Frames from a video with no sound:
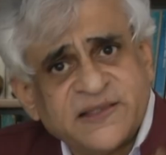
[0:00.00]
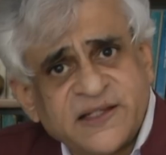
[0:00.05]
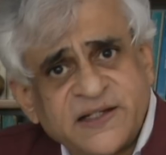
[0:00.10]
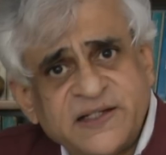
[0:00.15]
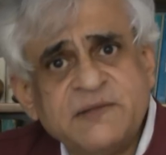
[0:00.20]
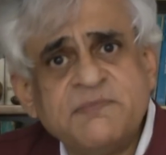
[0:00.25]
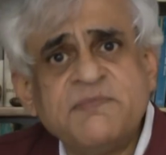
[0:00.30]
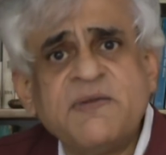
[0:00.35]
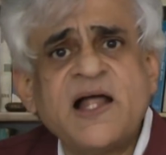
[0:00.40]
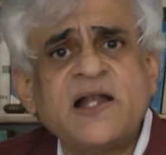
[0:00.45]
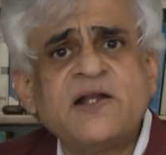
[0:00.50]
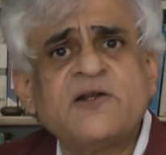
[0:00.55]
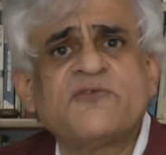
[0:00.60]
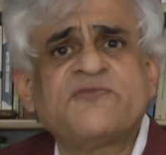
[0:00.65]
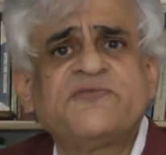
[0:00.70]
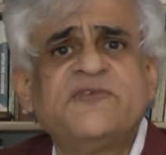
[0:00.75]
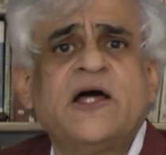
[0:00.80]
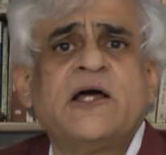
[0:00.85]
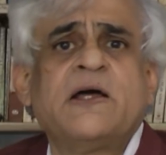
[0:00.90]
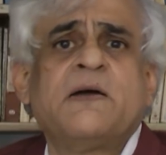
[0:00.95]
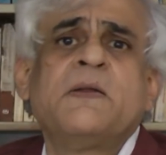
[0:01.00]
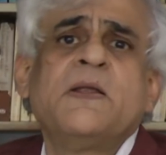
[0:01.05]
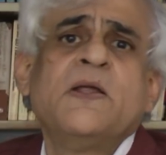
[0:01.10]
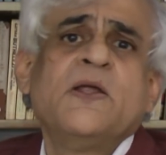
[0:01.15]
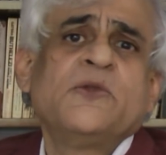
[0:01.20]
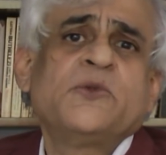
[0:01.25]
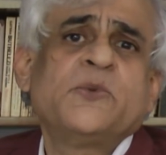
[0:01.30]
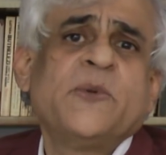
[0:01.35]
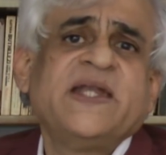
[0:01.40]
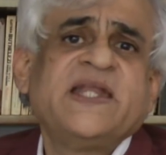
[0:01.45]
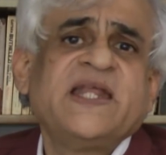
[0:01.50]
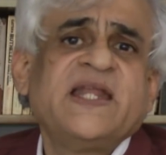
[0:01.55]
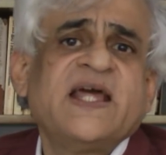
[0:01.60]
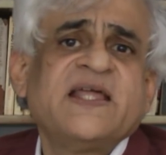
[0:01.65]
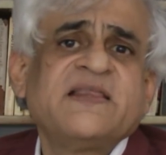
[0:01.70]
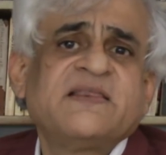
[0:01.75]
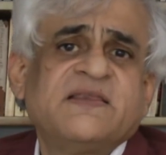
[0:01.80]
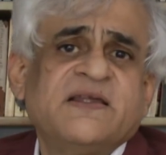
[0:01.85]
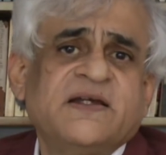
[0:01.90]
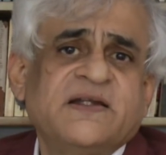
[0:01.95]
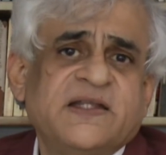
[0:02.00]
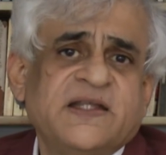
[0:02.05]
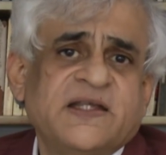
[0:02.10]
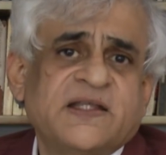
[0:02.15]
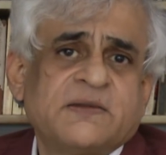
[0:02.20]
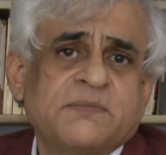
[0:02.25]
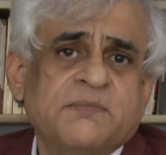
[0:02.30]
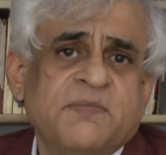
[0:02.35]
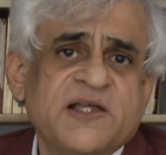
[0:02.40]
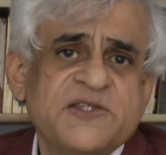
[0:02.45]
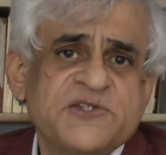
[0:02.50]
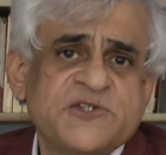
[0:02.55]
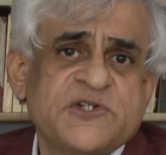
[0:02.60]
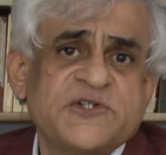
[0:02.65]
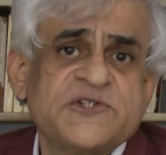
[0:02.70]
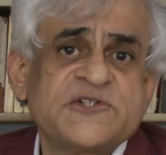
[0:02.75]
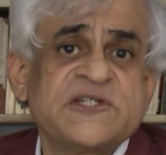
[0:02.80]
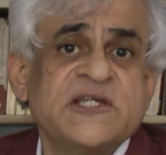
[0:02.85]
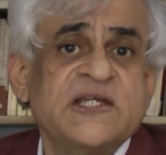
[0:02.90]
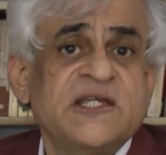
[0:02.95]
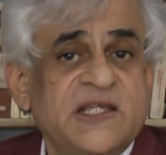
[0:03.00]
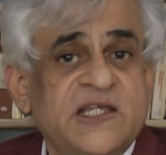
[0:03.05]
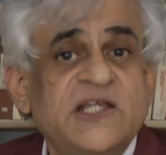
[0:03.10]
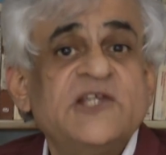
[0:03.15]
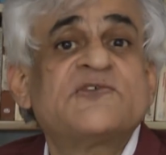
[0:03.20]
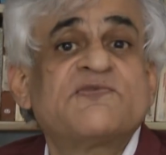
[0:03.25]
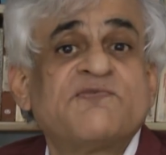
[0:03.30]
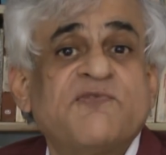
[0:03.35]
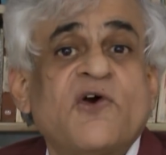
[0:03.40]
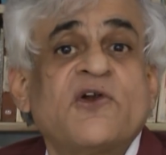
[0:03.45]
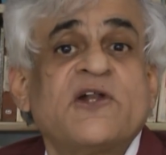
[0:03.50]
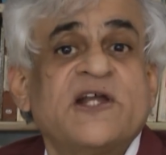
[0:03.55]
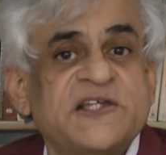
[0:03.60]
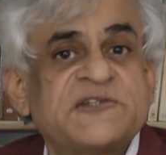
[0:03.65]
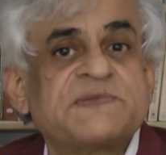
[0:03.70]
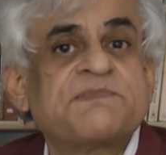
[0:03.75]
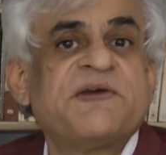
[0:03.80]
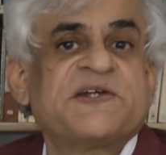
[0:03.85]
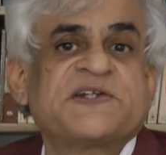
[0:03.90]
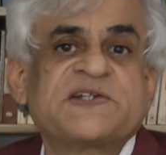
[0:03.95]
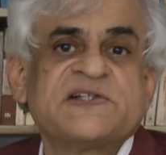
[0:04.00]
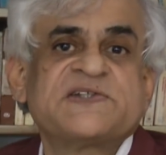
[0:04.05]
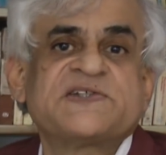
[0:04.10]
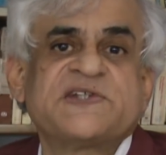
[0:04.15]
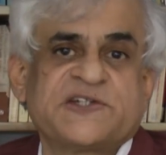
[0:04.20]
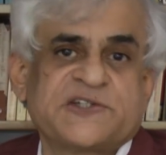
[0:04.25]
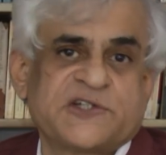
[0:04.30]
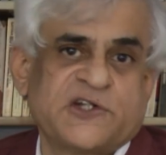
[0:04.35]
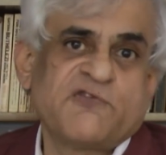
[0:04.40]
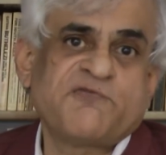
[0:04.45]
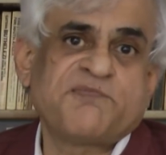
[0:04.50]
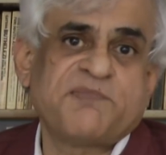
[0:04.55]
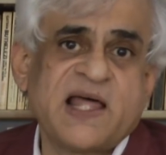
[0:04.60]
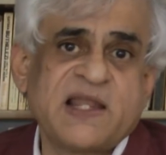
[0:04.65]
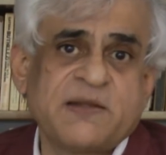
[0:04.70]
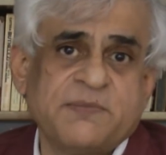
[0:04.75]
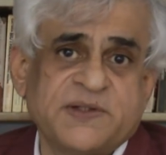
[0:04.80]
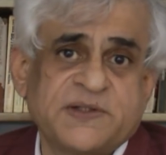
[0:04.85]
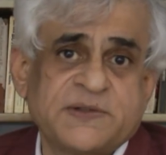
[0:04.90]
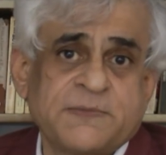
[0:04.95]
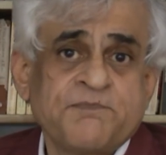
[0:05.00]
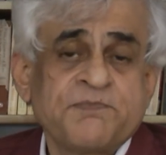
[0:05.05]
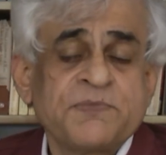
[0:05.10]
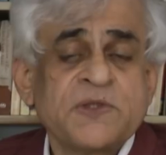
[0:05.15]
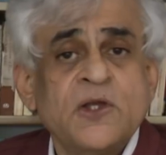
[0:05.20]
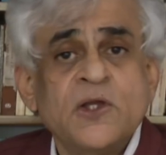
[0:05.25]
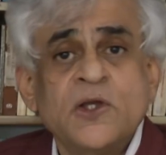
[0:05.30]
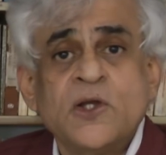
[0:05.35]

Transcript: And the demand of the 29th, 30th marchers is for a special session of Parliament.